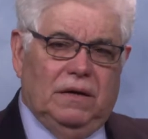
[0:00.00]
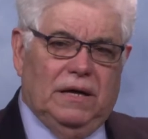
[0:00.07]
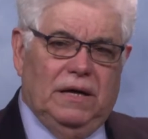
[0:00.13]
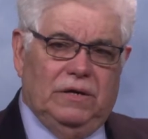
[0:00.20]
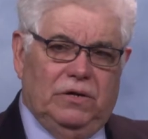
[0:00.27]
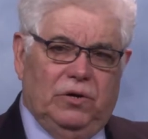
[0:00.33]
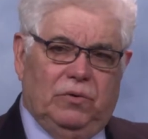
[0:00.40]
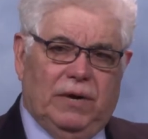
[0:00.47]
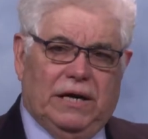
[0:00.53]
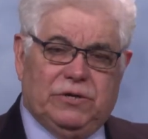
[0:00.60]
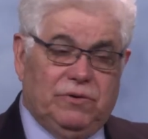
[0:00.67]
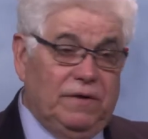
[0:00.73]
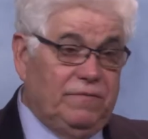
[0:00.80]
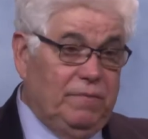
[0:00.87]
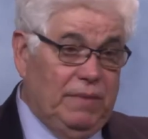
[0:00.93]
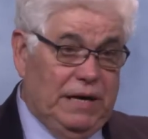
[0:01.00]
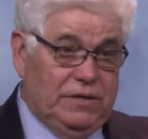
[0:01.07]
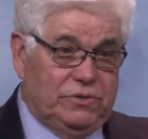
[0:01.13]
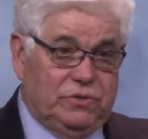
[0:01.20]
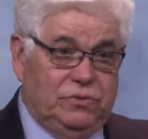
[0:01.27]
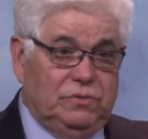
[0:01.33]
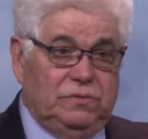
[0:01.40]
again, you graduate from
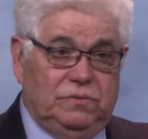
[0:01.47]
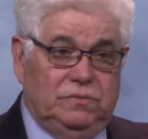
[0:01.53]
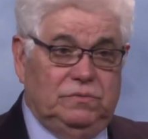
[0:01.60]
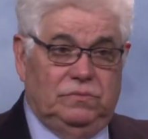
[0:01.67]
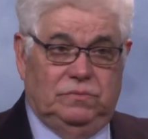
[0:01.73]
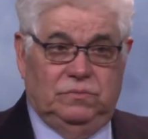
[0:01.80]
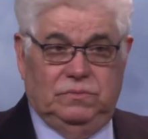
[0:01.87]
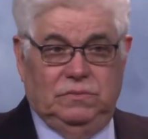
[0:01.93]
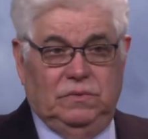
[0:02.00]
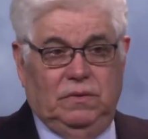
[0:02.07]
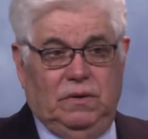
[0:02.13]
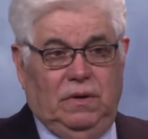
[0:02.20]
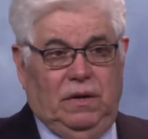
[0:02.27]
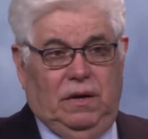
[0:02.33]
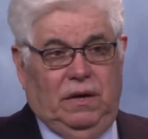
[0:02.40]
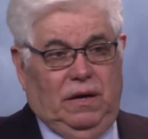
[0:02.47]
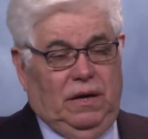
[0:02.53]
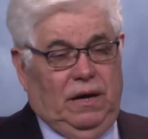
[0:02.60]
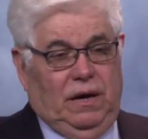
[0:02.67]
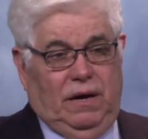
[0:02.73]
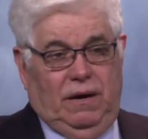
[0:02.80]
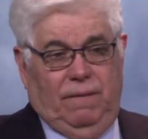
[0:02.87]
high school.
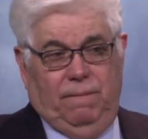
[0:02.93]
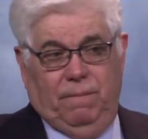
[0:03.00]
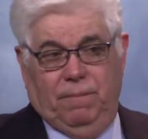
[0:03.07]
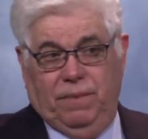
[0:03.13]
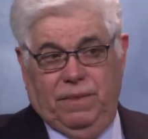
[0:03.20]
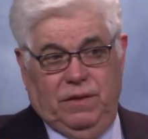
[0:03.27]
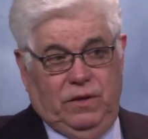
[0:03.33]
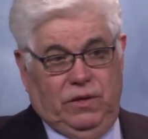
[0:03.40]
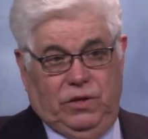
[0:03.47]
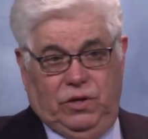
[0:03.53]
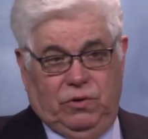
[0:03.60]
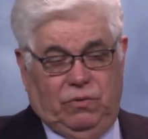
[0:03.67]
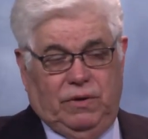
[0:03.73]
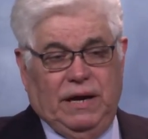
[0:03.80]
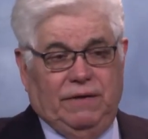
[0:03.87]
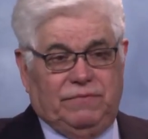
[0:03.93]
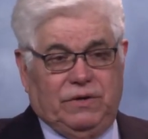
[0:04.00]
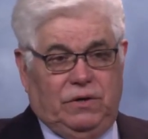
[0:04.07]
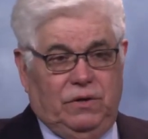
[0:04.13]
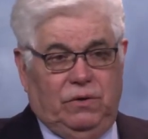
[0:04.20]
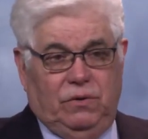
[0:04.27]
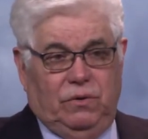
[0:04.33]
Um, you don't have
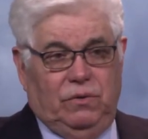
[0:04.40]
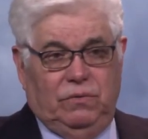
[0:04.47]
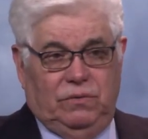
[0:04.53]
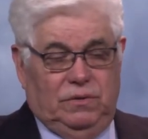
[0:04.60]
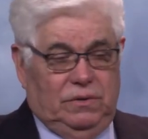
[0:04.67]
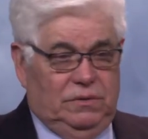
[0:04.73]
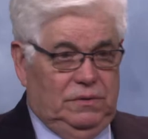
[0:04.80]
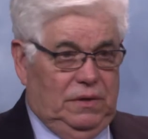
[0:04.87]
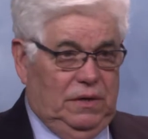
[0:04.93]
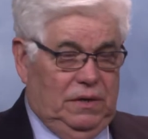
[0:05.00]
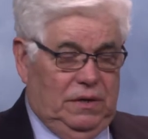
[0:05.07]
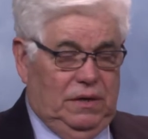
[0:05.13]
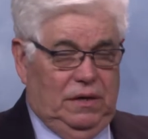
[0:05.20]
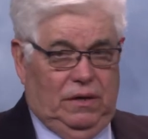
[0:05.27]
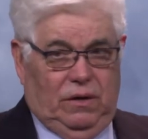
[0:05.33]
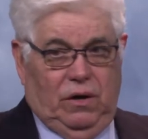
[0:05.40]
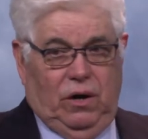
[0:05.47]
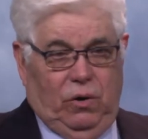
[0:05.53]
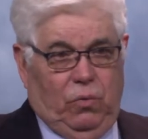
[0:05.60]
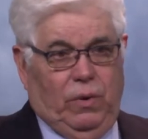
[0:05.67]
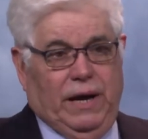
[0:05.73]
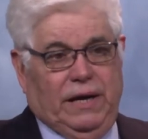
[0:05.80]
to go
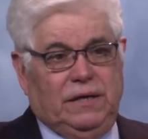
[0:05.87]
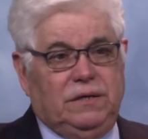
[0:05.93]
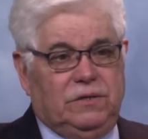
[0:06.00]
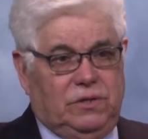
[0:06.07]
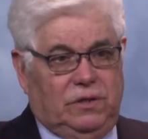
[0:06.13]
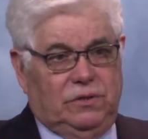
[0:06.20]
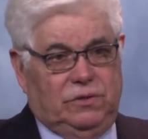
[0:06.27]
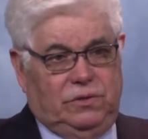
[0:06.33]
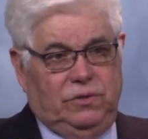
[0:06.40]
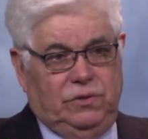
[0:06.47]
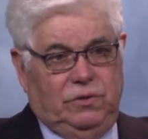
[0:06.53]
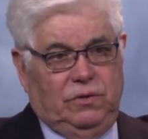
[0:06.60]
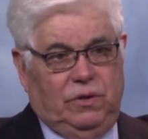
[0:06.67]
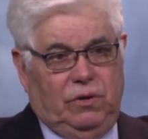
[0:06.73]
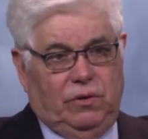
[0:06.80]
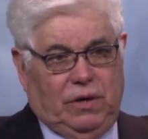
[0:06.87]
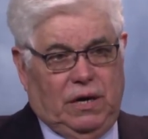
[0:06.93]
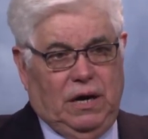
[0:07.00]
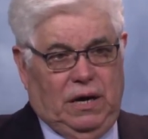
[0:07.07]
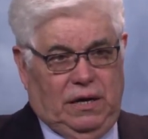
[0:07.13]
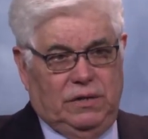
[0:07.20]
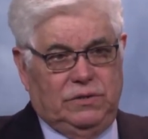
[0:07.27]
a, way to, to go to
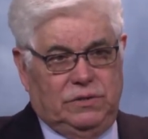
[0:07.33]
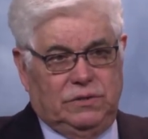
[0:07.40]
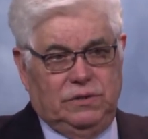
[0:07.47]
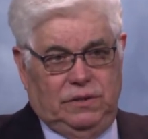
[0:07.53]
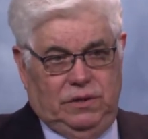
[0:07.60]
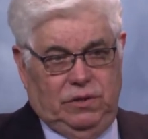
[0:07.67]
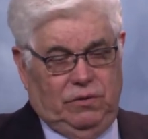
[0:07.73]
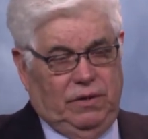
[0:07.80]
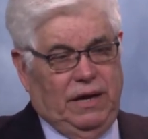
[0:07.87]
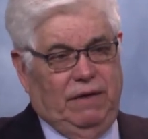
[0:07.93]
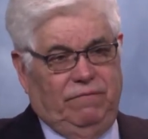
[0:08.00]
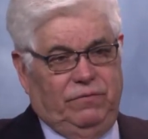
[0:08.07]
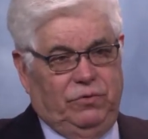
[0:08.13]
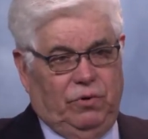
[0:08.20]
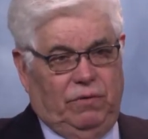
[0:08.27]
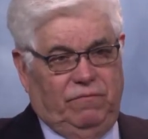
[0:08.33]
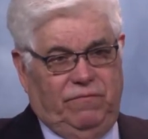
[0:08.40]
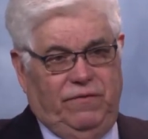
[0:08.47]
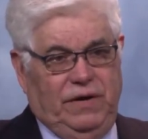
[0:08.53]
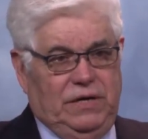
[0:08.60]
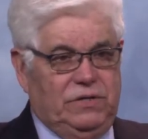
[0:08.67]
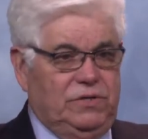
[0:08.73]
college. You don't have dorm
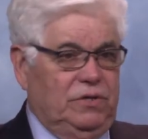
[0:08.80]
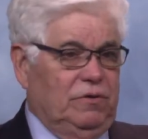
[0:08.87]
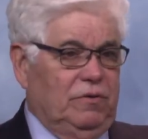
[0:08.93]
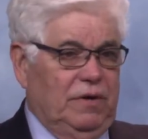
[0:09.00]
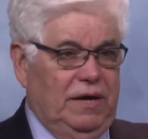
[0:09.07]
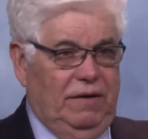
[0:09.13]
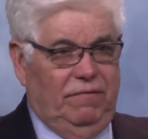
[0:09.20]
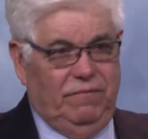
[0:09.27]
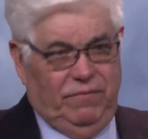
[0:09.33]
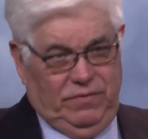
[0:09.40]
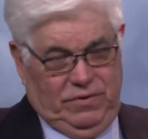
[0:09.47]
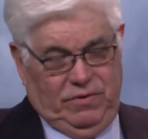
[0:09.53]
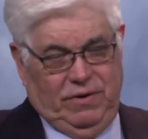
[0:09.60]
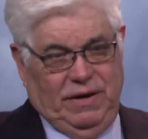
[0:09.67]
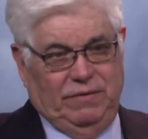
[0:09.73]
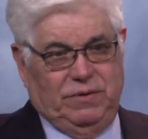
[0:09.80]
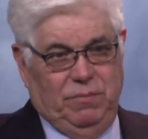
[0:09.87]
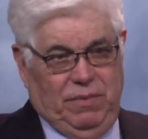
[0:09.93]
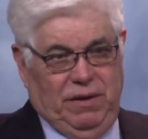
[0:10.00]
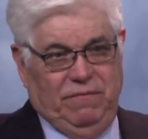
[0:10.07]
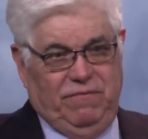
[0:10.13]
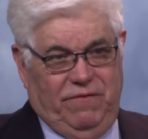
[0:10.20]
fees. You don't have you don't have
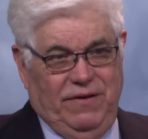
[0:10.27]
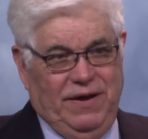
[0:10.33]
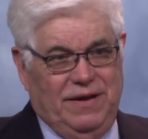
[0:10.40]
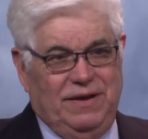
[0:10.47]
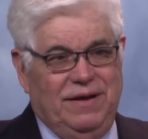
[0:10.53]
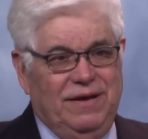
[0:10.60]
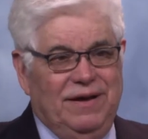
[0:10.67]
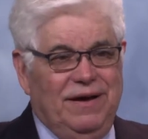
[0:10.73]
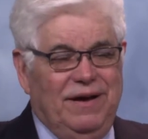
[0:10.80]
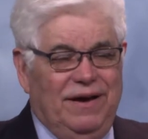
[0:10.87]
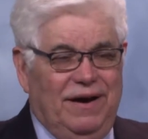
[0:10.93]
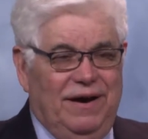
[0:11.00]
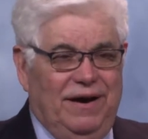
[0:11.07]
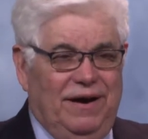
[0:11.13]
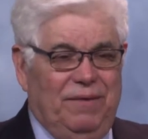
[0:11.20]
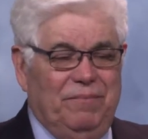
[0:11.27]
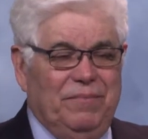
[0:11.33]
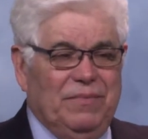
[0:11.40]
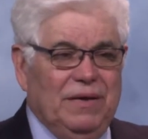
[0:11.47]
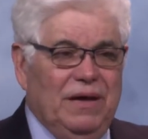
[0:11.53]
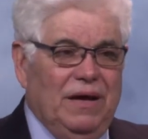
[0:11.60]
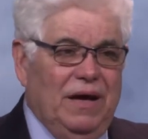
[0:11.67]
to be fed, um,
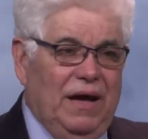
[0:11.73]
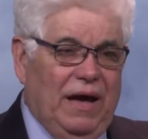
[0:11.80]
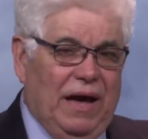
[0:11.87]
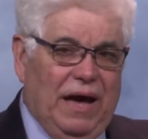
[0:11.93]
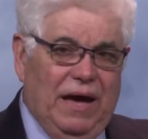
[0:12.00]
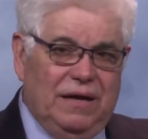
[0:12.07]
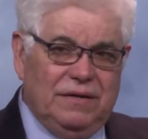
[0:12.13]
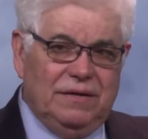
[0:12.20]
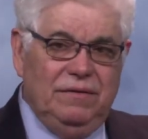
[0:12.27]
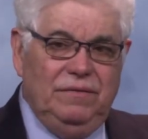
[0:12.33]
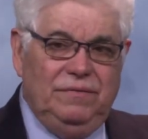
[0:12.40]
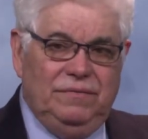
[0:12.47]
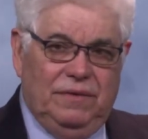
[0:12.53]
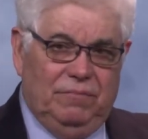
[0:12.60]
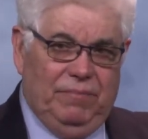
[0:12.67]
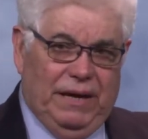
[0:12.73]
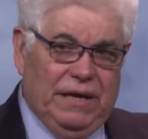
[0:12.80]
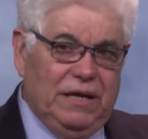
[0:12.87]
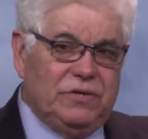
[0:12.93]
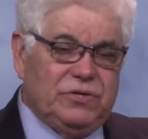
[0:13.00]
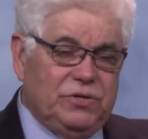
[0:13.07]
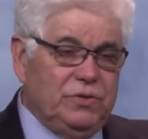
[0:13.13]
and
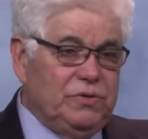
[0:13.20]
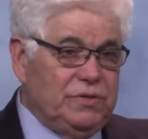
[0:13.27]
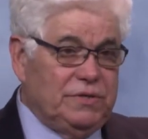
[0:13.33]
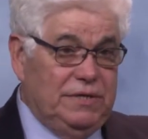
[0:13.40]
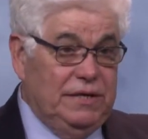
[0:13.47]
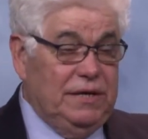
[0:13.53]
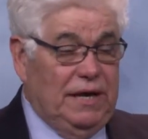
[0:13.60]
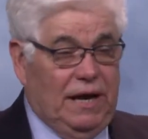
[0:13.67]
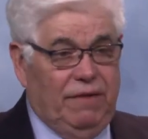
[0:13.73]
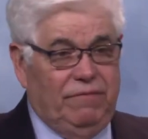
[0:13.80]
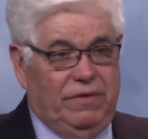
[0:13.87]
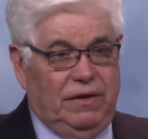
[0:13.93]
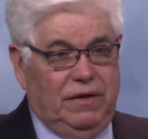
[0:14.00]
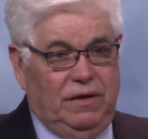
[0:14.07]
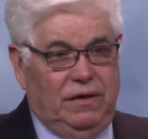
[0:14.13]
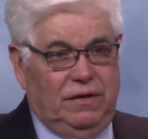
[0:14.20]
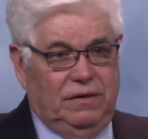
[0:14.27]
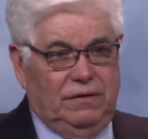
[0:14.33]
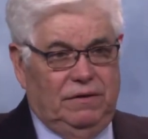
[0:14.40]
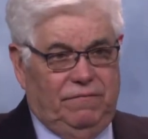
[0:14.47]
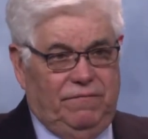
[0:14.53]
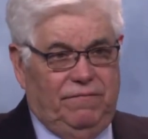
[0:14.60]
many students didn't have
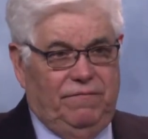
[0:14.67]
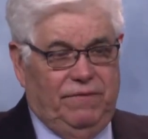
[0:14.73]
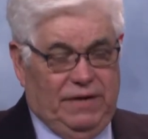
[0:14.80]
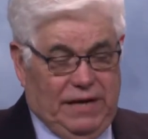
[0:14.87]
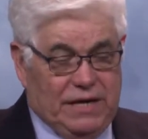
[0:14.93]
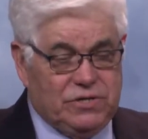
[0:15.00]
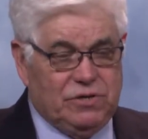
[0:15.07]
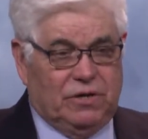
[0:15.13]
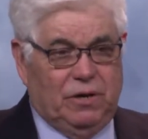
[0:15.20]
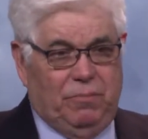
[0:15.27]
the the financial